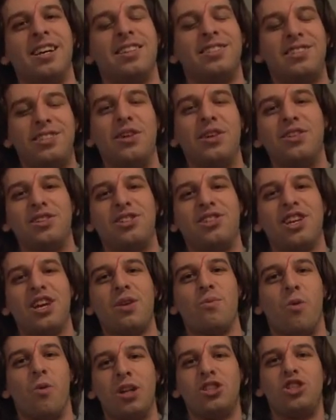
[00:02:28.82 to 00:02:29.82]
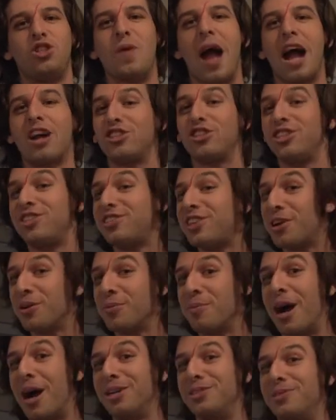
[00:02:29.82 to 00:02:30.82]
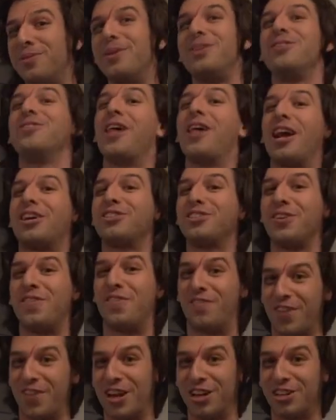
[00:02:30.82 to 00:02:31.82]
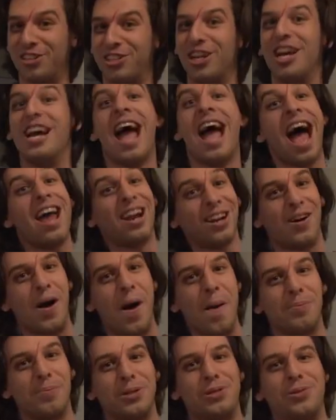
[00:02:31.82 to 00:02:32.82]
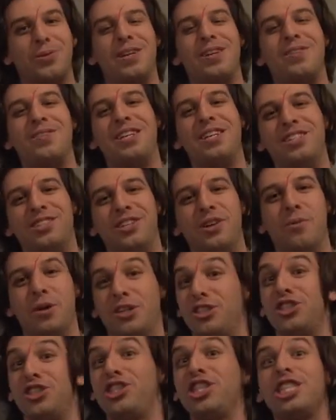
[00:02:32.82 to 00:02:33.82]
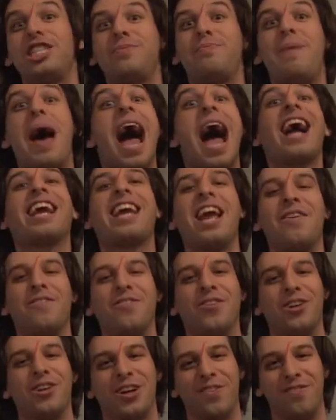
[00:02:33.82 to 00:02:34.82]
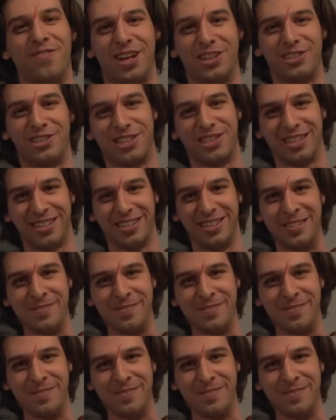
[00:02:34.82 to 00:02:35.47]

Seriously, once you actually set your mind to it, you'll actually finish and accomplish what you need to, which is just packing for a convention.